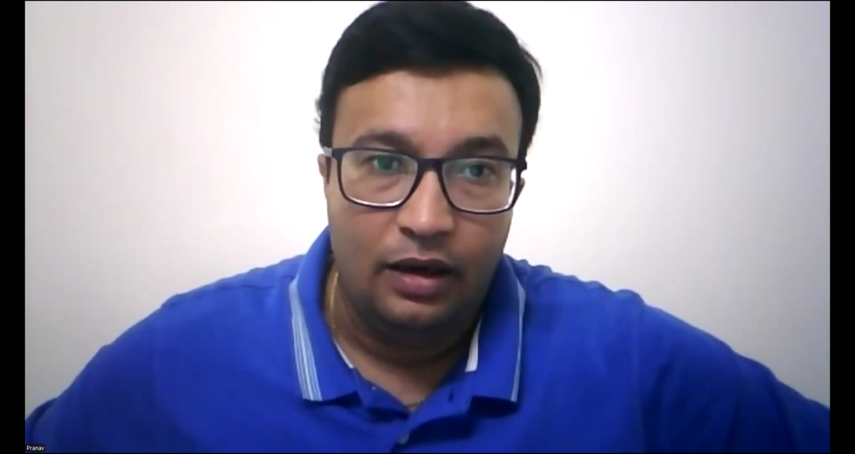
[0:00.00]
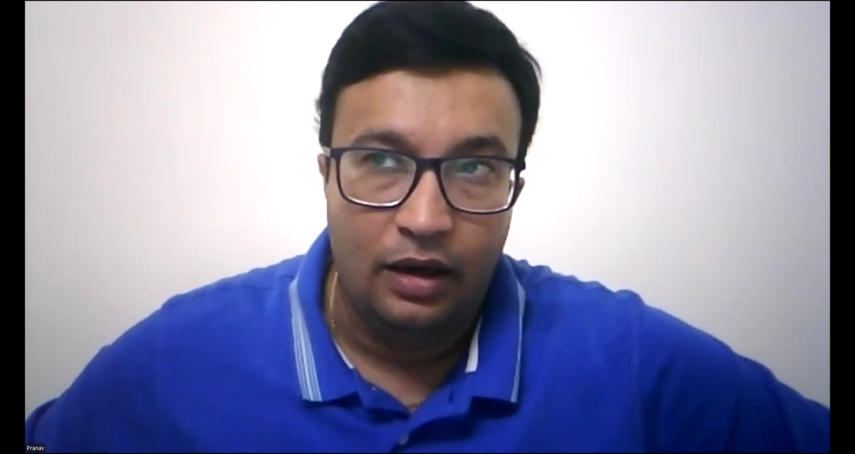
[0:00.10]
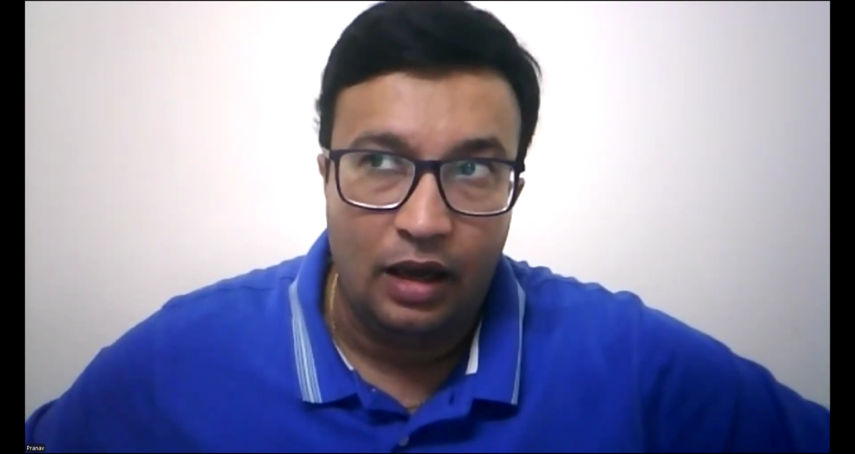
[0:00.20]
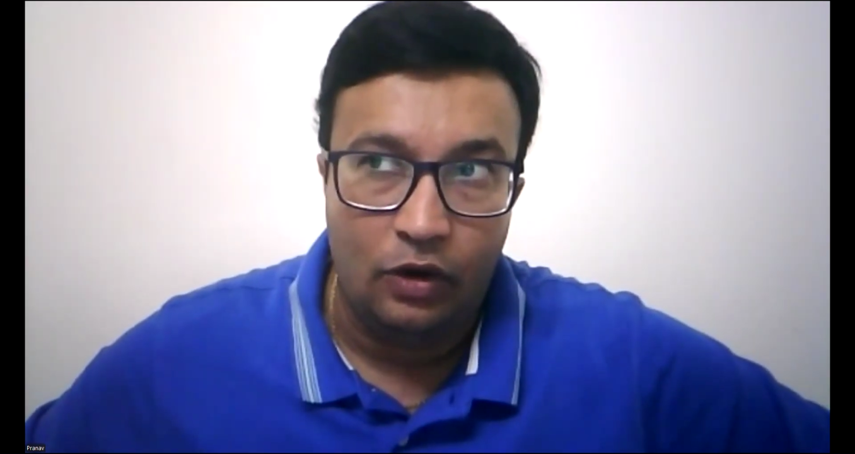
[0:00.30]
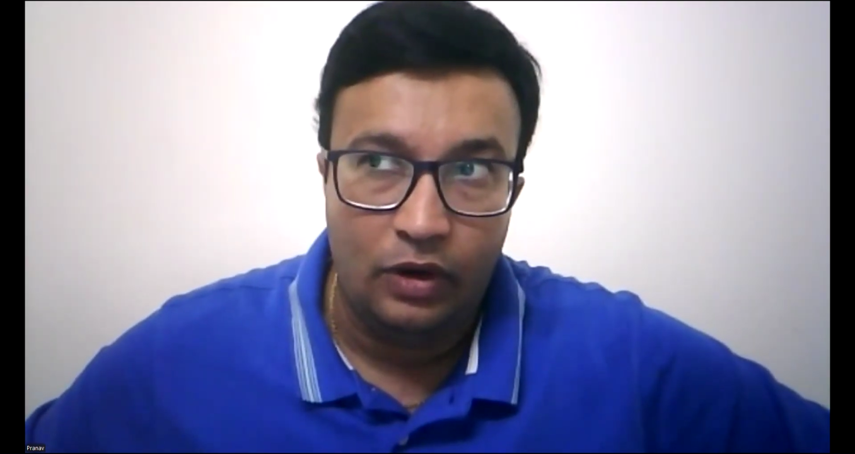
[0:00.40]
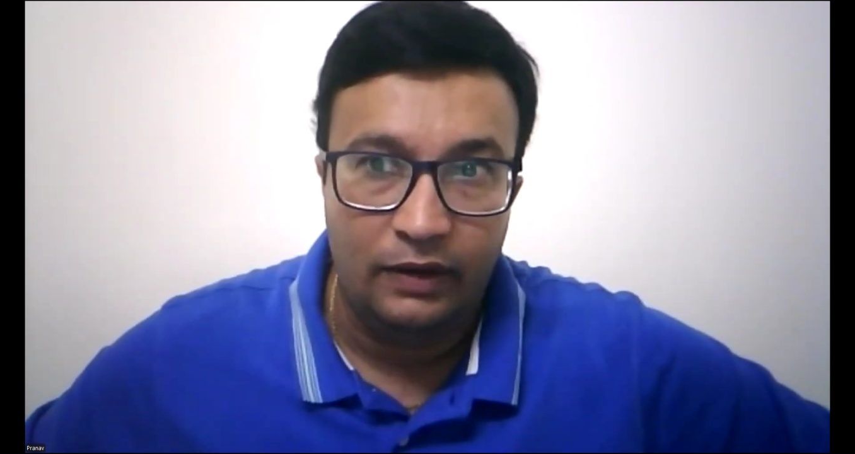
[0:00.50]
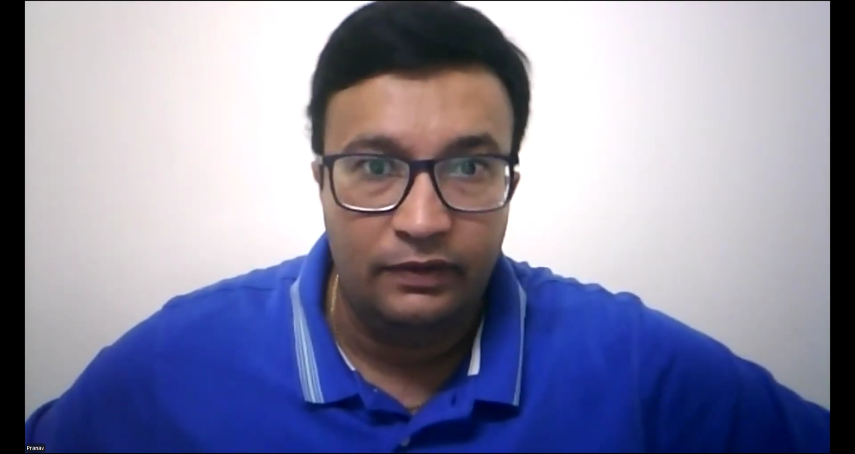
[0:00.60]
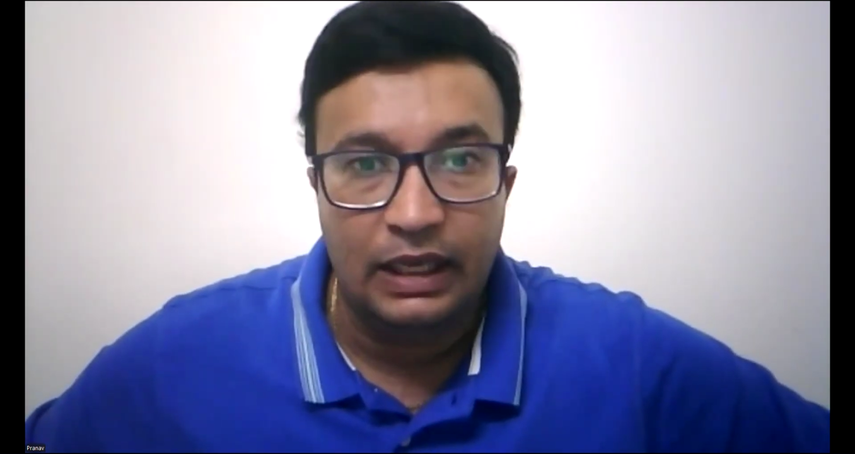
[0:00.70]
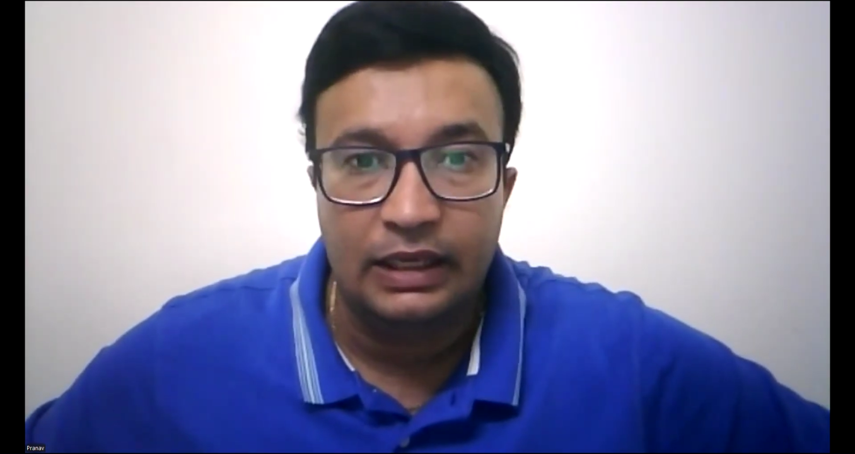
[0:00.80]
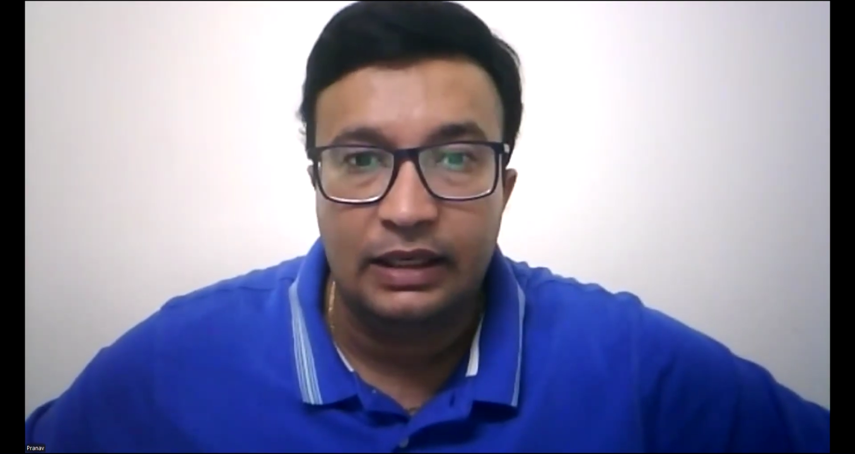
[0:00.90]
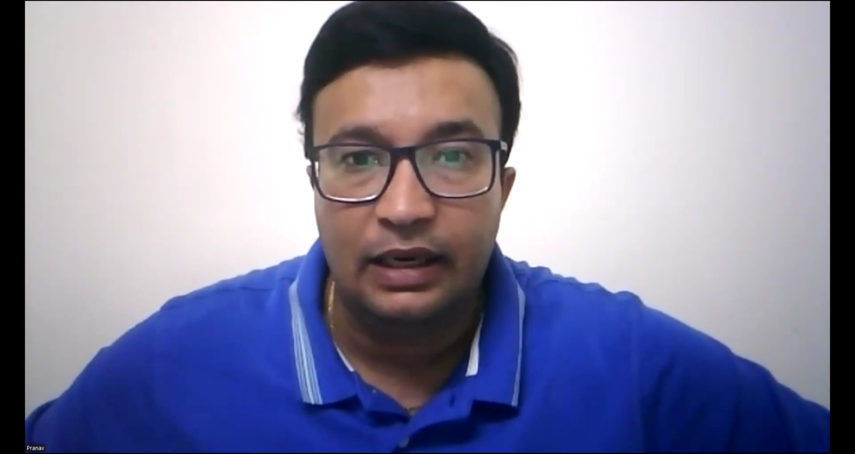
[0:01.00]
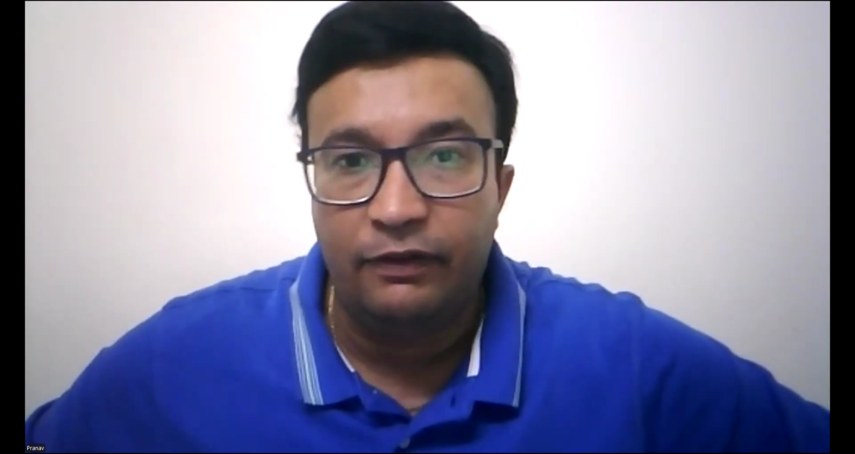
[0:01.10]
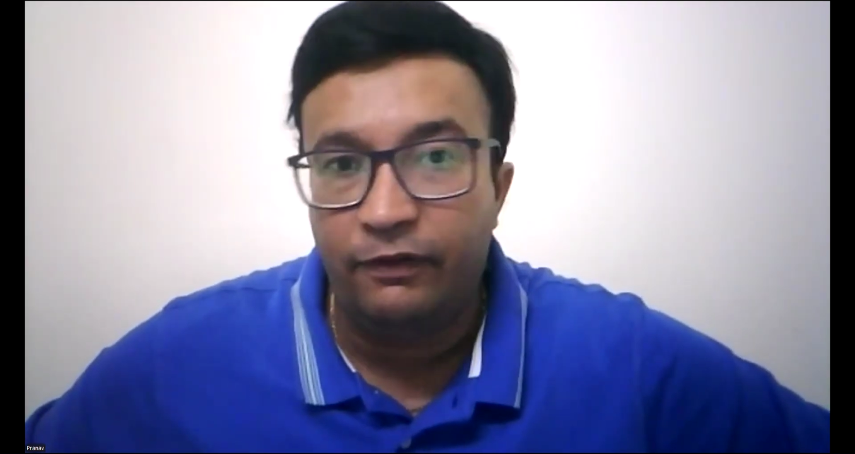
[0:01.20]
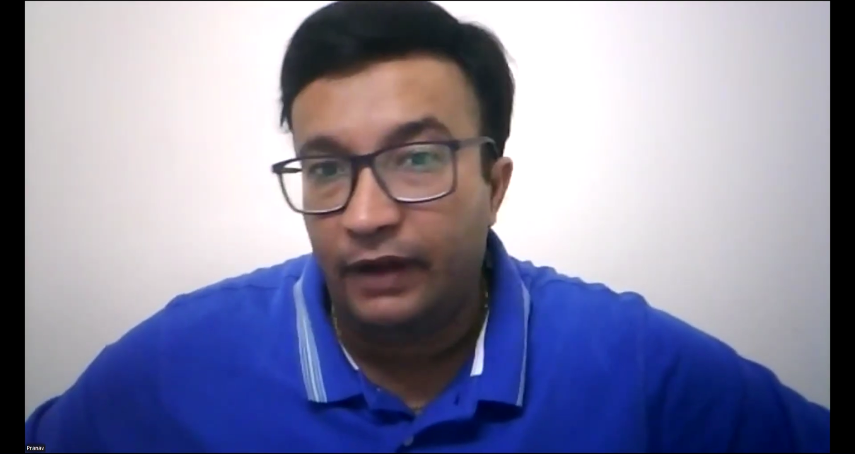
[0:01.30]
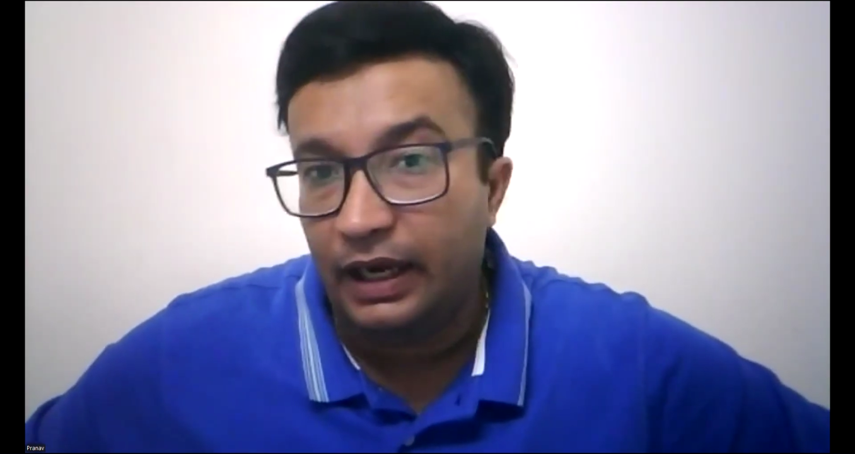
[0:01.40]
Now, if there is a
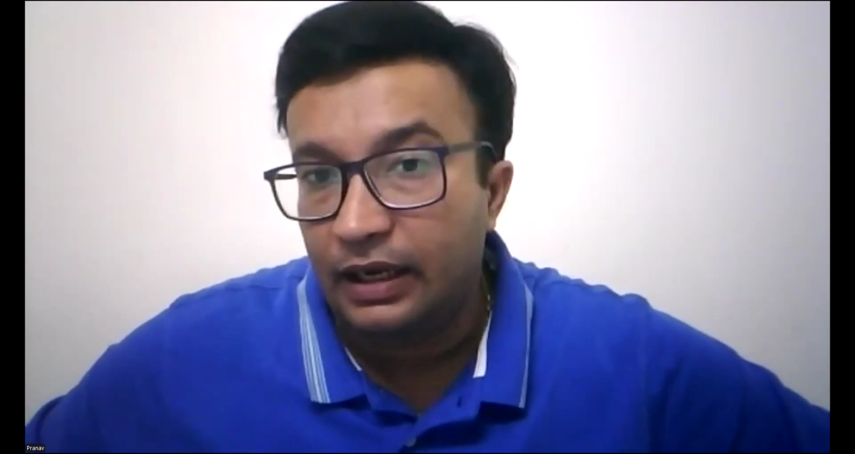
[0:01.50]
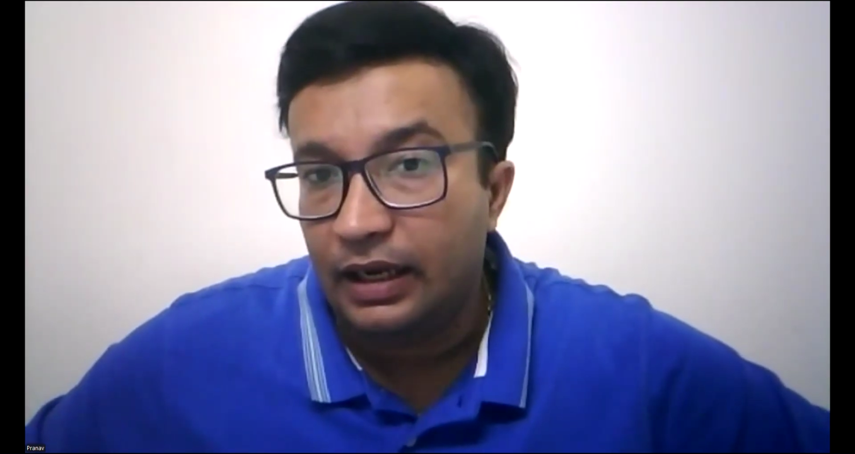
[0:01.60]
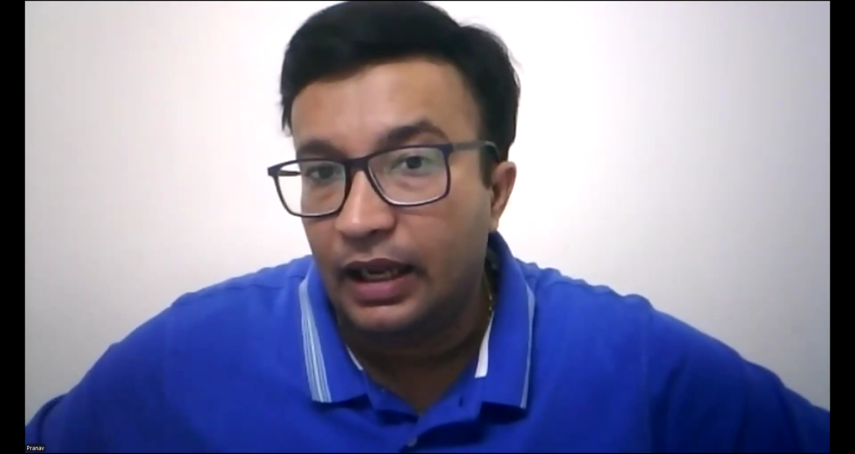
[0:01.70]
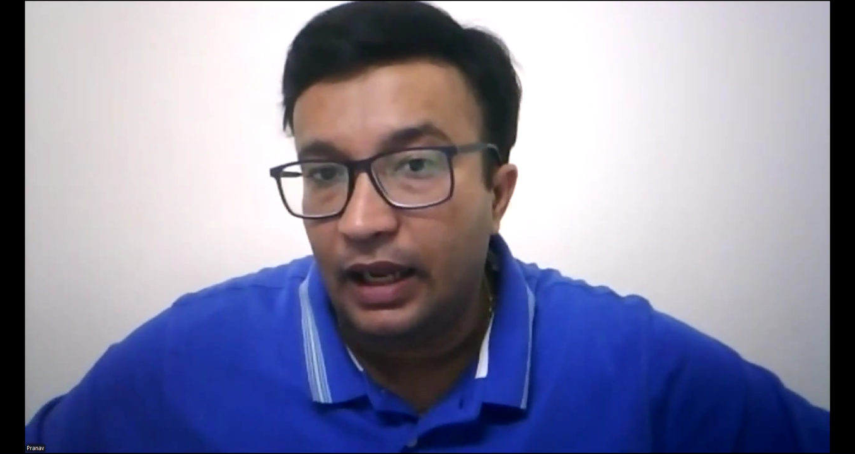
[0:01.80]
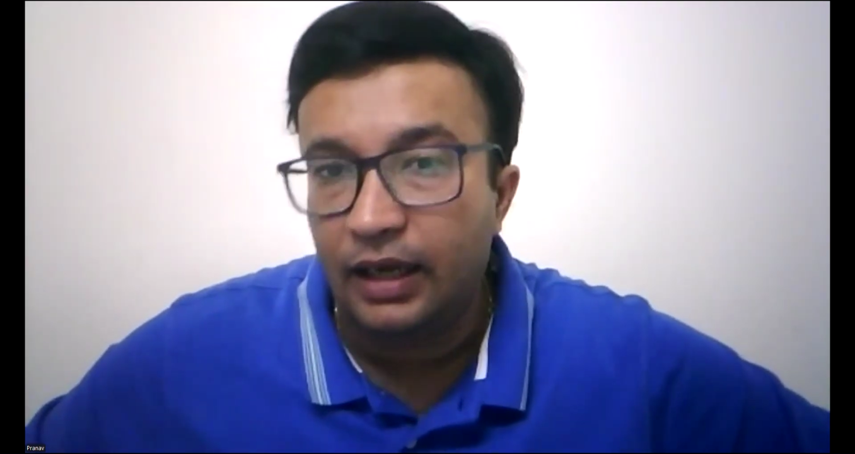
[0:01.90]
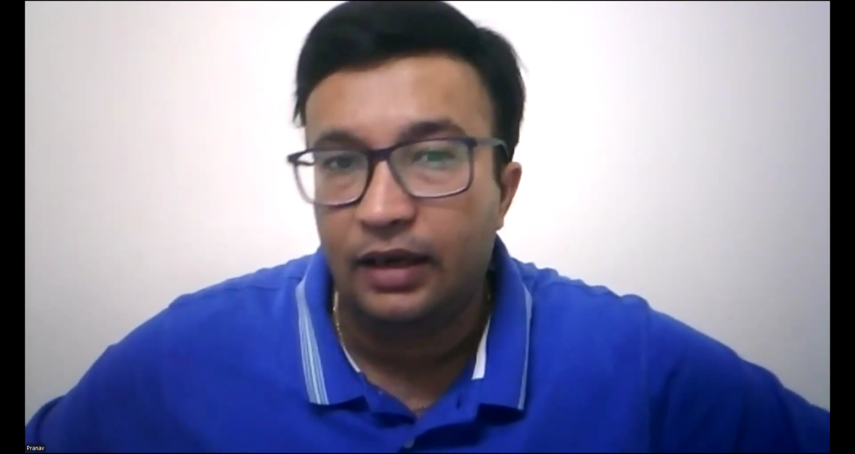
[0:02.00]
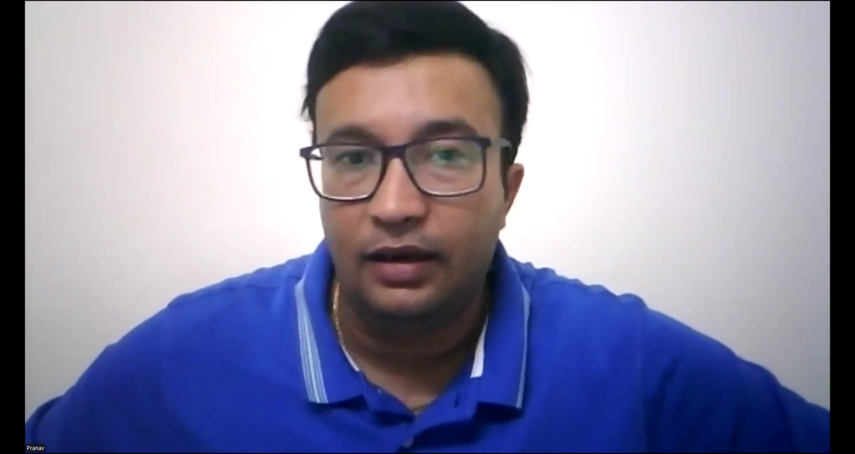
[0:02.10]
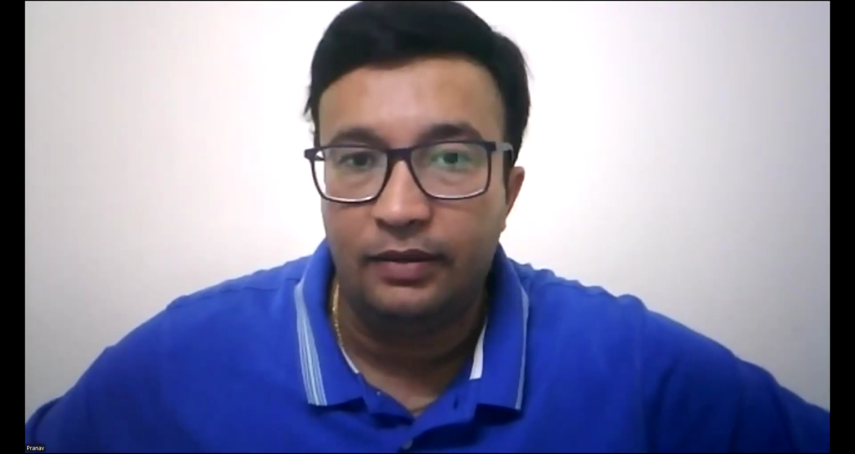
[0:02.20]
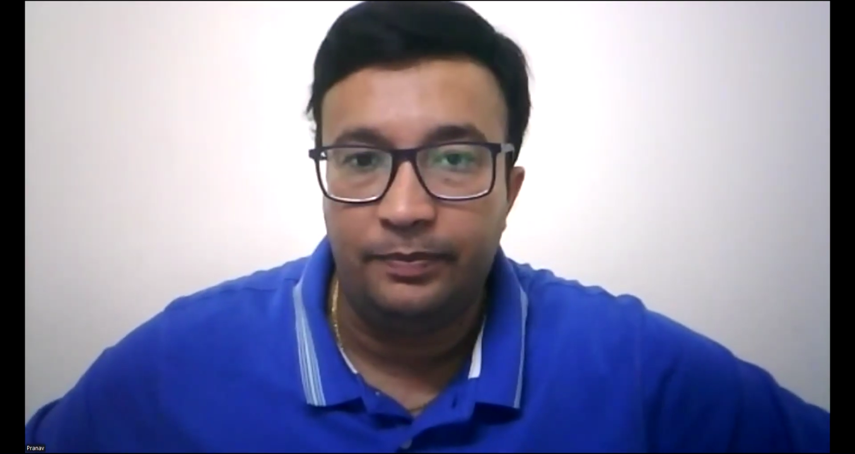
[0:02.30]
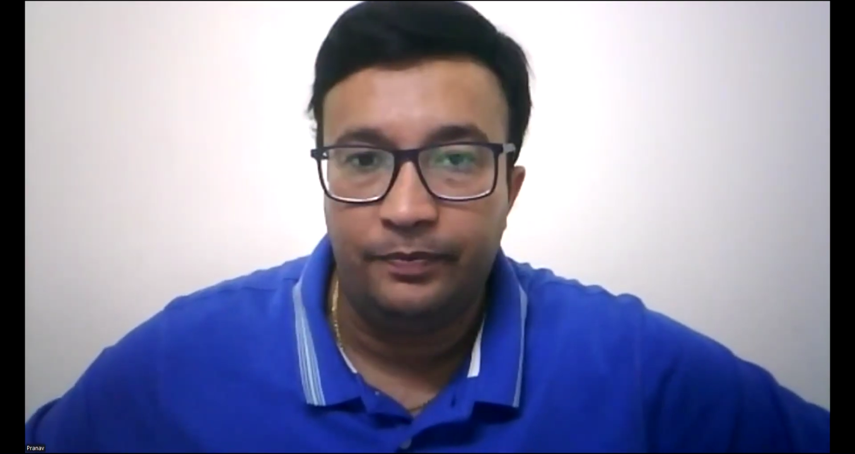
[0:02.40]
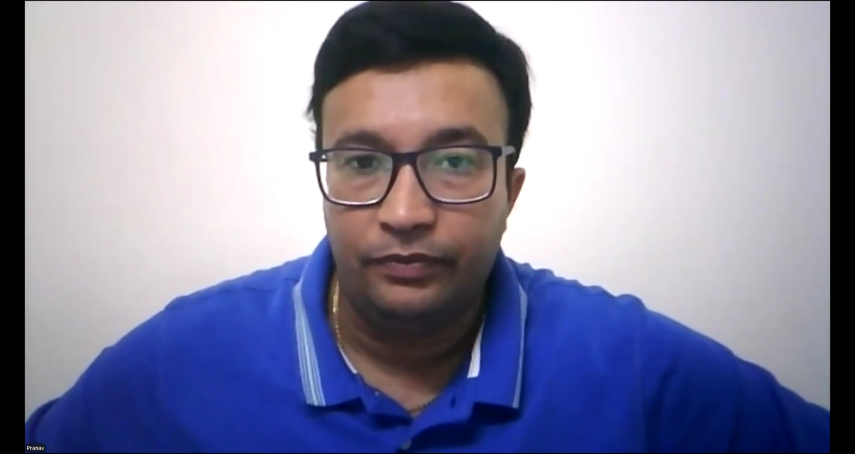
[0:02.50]
defect in